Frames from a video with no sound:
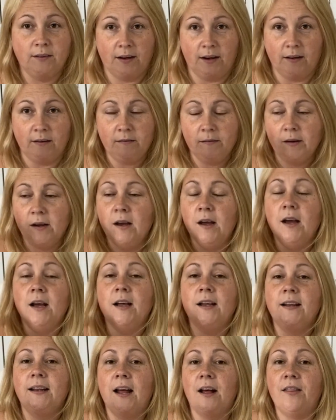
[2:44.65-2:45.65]
Okay.
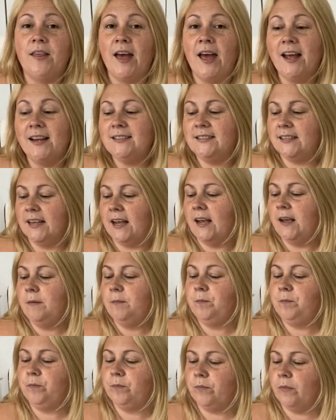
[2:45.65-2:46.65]
Now, the
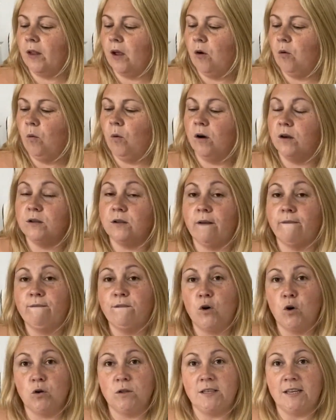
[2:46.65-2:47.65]
headset was
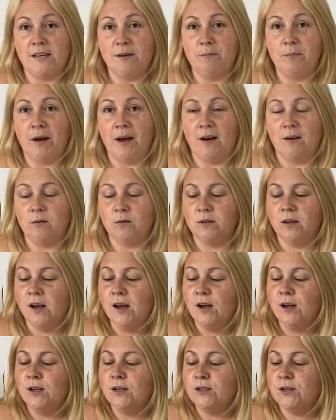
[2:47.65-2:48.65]
£14,
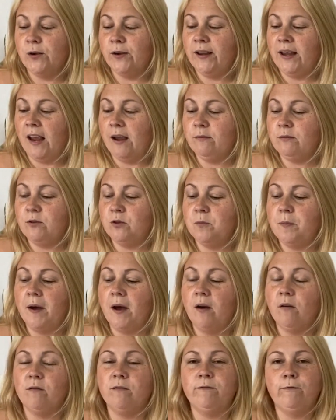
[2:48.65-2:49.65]
so it came to
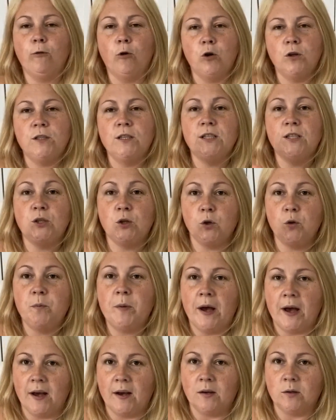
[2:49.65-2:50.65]
about
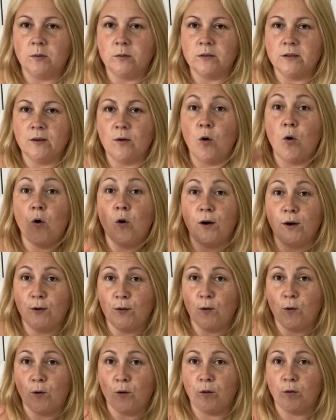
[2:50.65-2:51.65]
£42 all
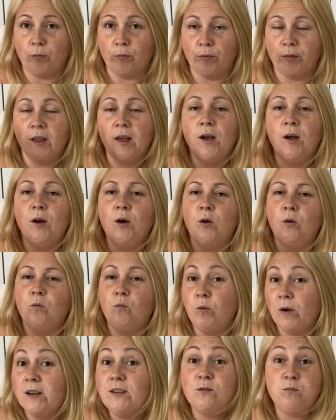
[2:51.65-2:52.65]
in all,
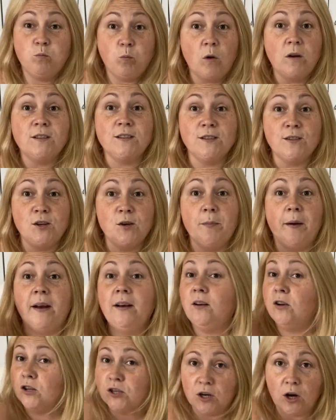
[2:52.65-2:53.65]
which wasn't too
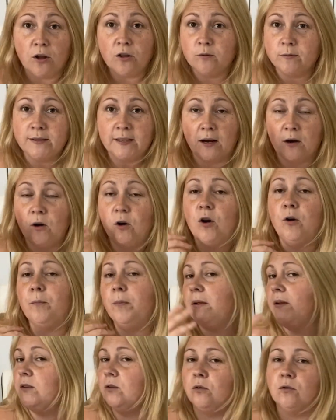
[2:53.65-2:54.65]
bad because you got them set
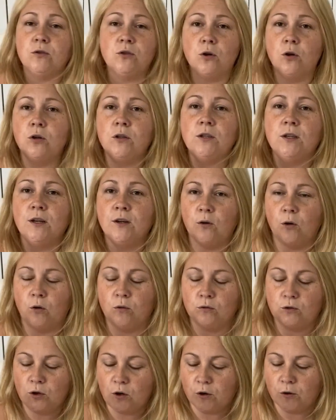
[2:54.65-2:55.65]
up, it's all sorted,
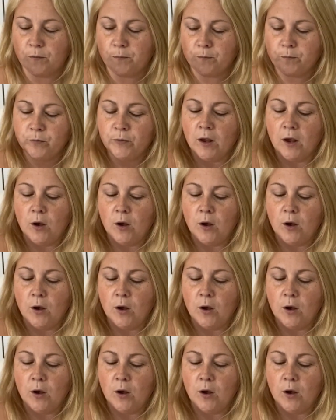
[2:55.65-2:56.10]
all done.